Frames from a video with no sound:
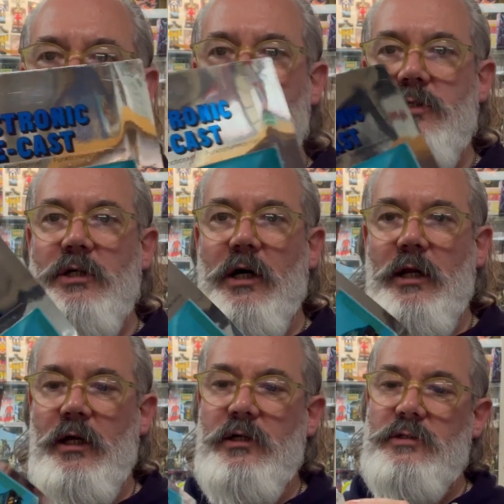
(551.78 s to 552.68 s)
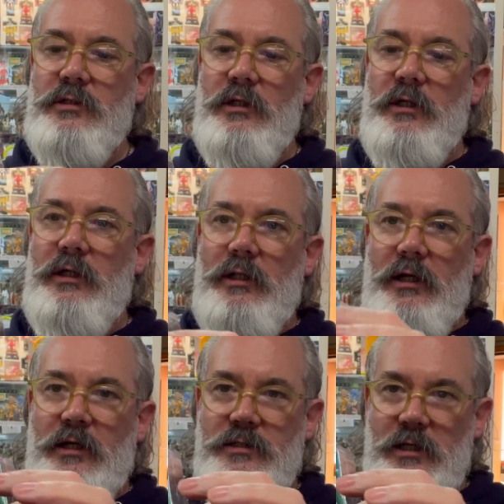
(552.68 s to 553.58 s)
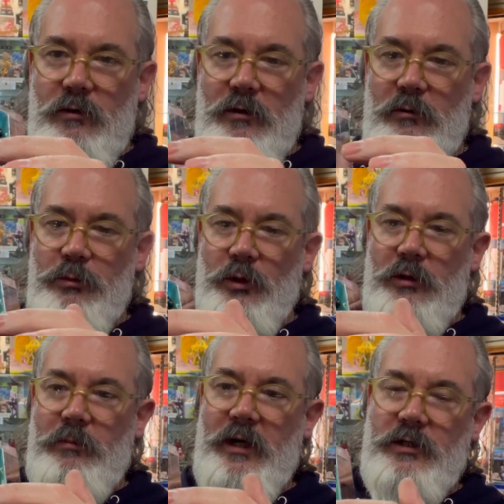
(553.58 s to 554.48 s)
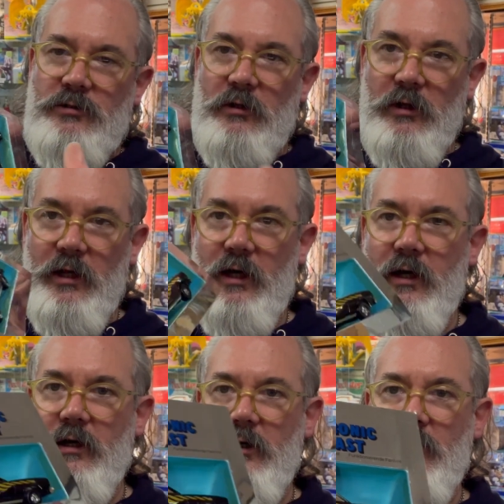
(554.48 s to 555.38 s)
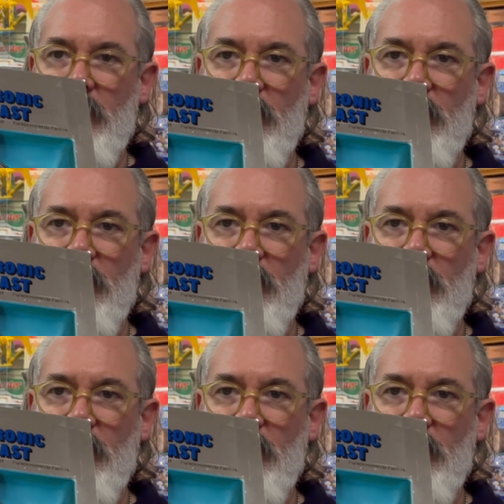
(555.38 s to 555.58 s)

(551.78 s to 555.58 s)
and shiny because, like I say, when I put the petrol on there, all